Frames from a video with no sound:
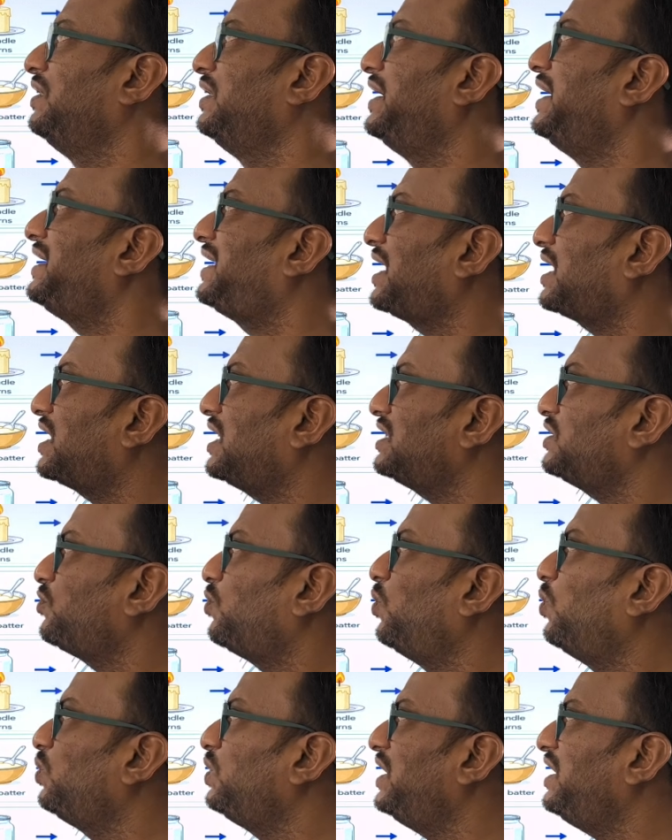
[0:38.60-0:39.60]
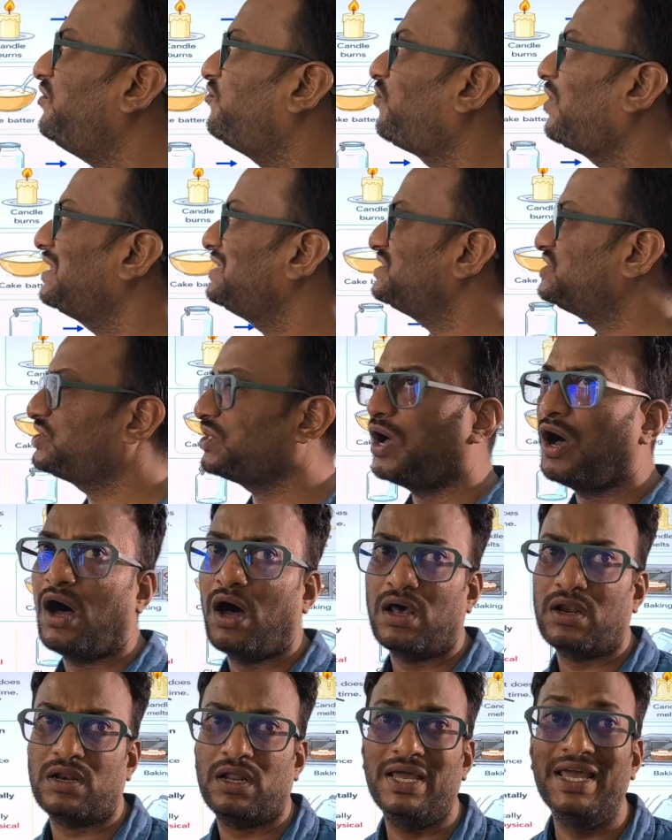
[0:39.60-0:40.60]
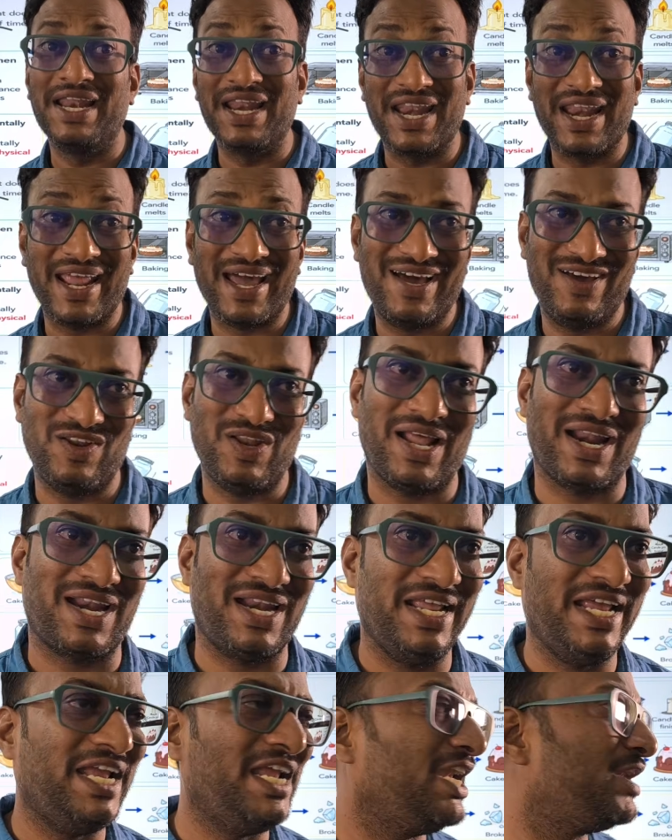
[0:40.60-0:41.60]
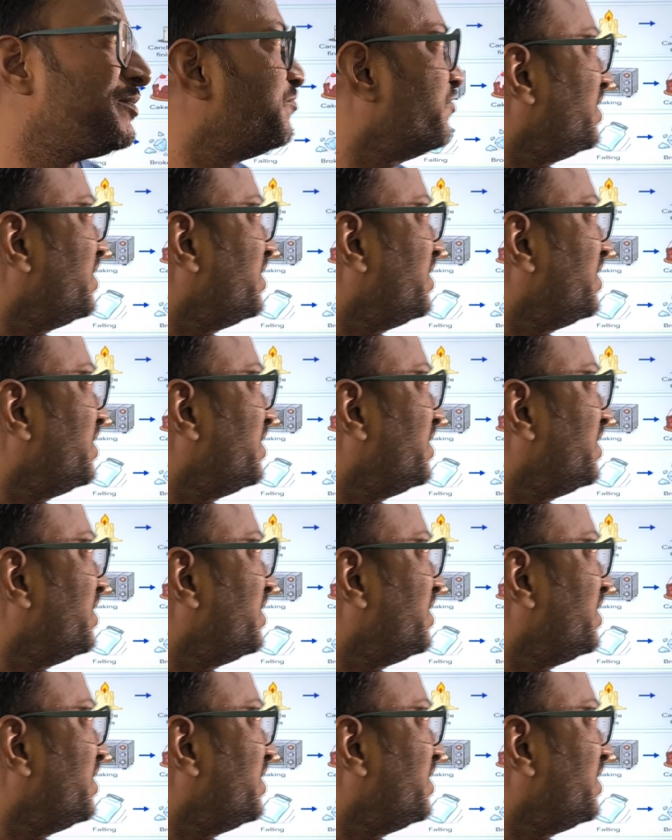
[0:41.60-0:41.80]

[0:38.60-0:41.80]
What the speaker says: It occurs only once or irregularly it